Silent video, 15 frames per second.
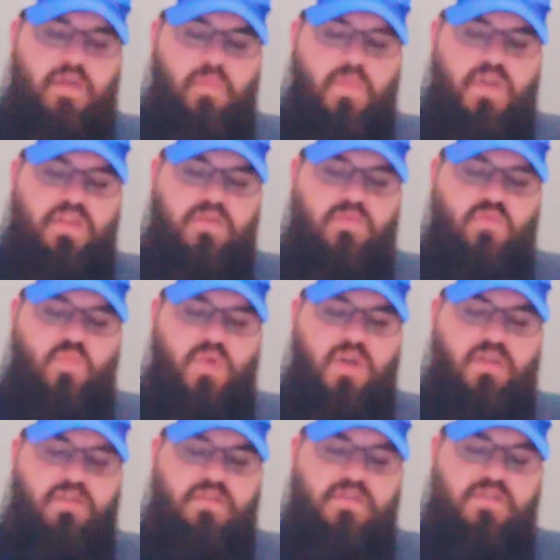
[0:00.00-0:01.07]
and made them
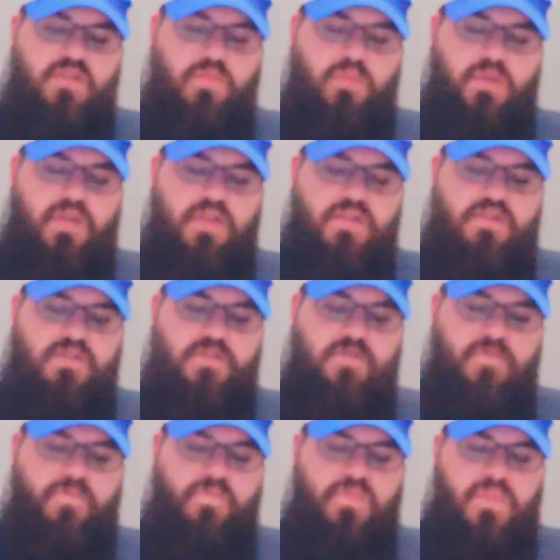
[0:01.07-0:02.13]
dwell in this place.
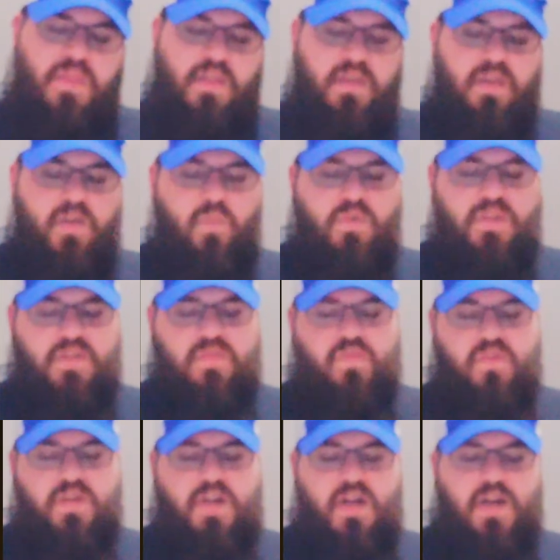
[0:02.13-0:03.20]
And when they
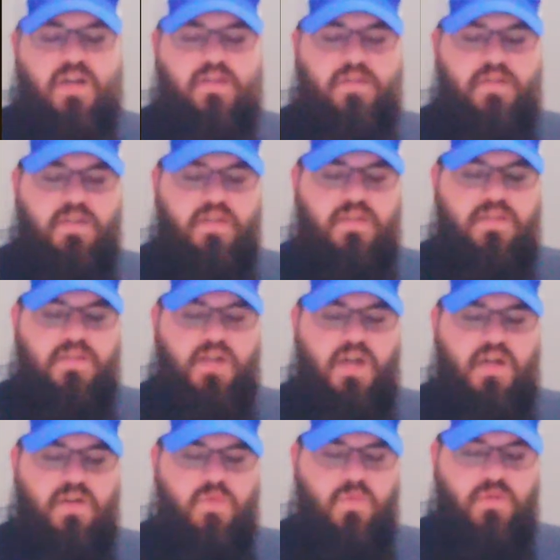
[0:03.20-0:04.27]
forgot
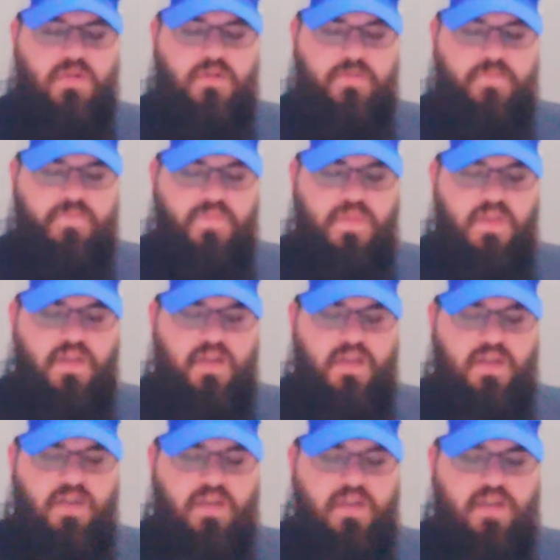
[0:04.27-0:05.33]
Yahweh,
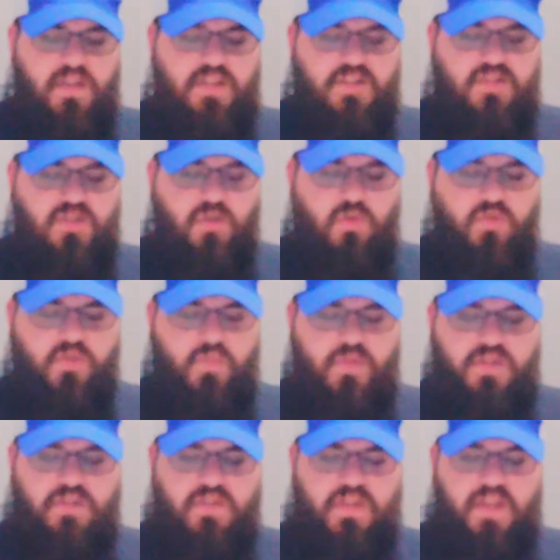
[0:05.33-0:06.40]
he sold them
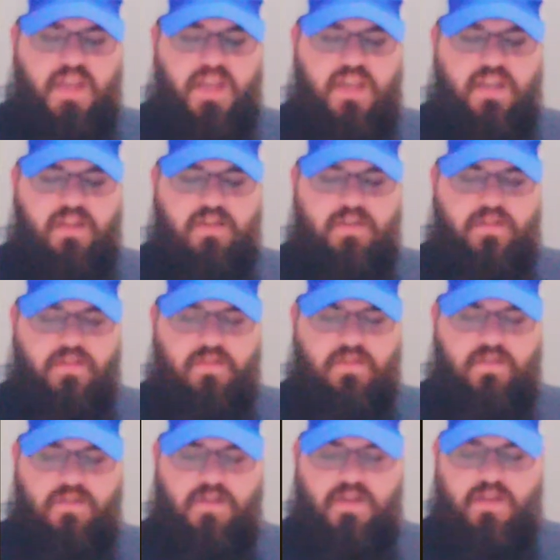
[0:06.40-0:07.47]
into the hand
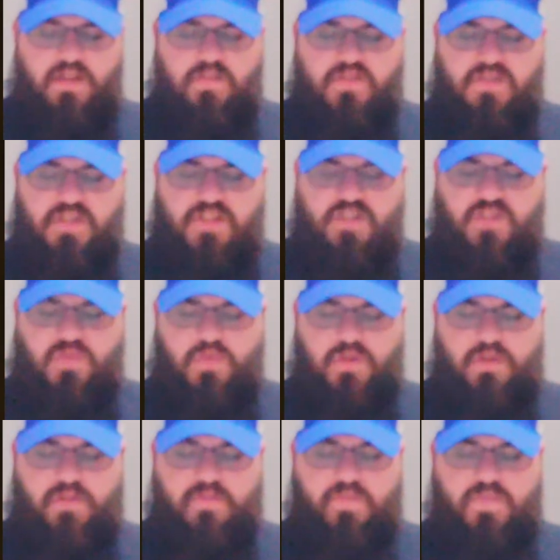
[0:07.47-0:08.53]
of
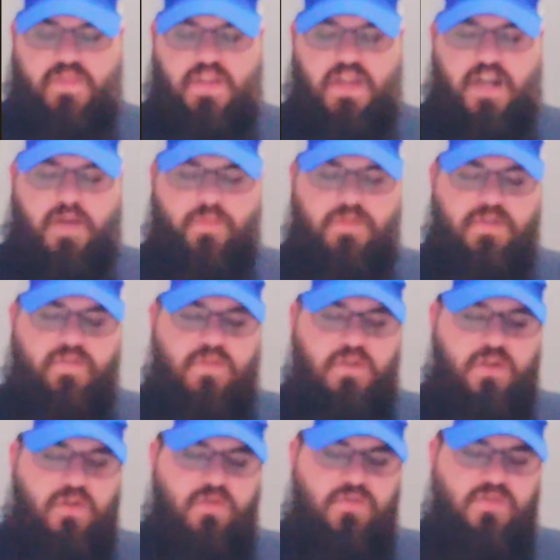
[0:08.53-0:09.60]
Sisera, captain of the
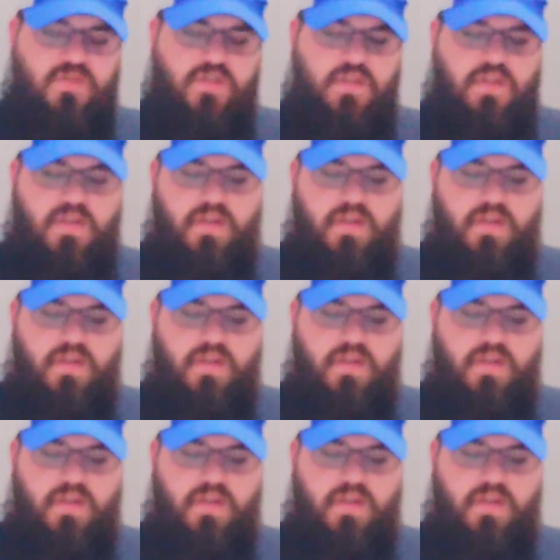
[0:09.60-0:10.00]
host